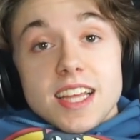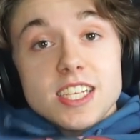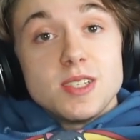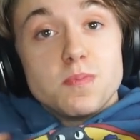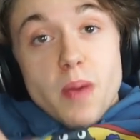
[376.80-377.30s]

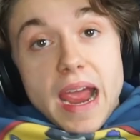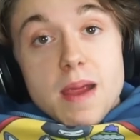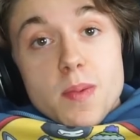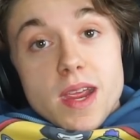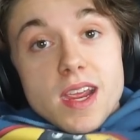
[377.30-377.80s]
this,
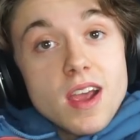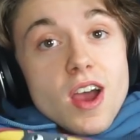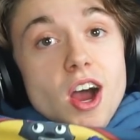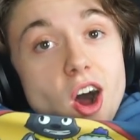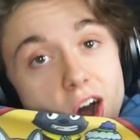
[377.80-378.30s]
baby,
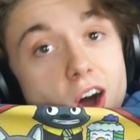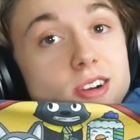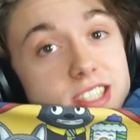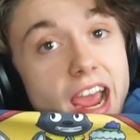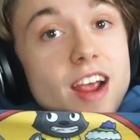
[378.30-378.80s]

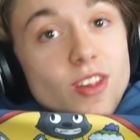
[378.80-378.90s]
all day